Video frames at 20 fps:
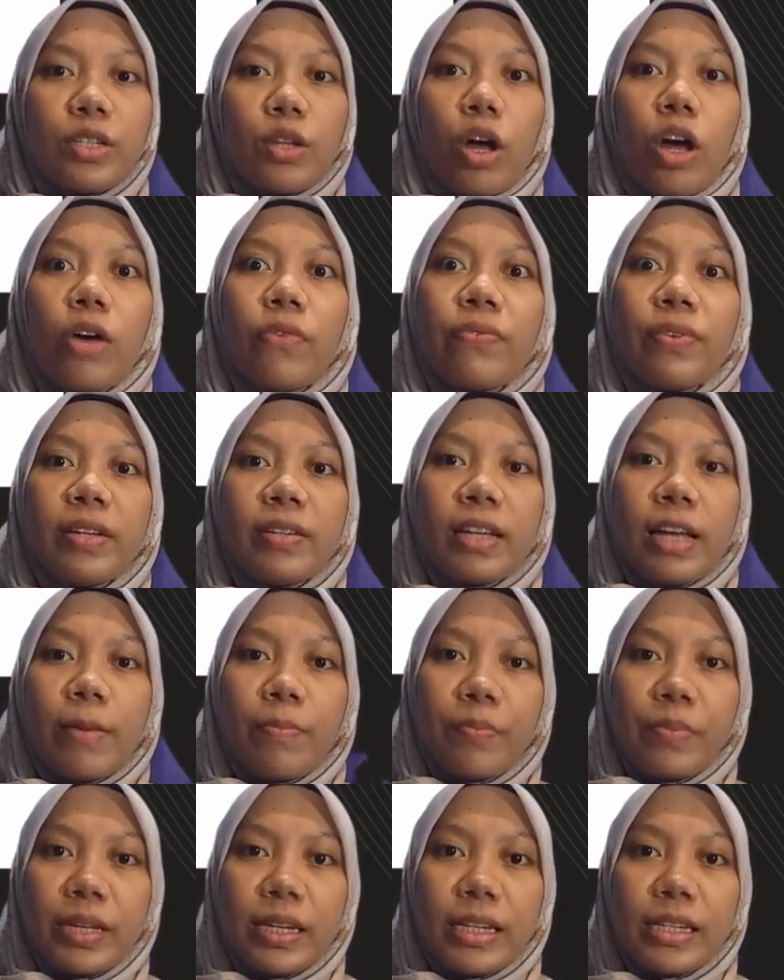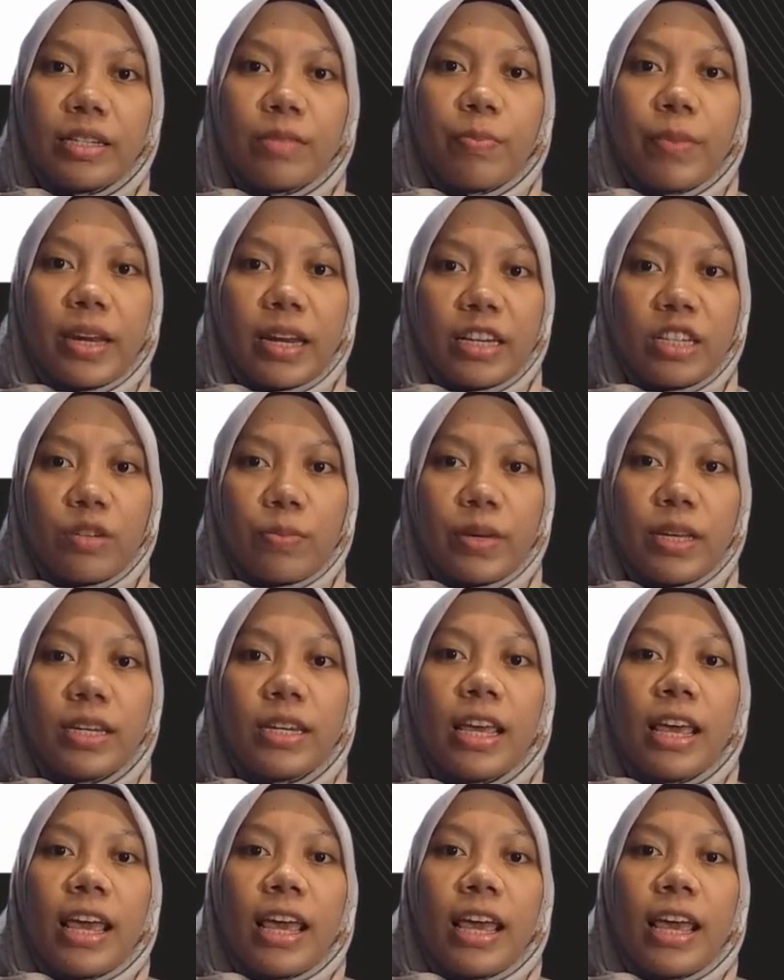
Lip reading: of a company's management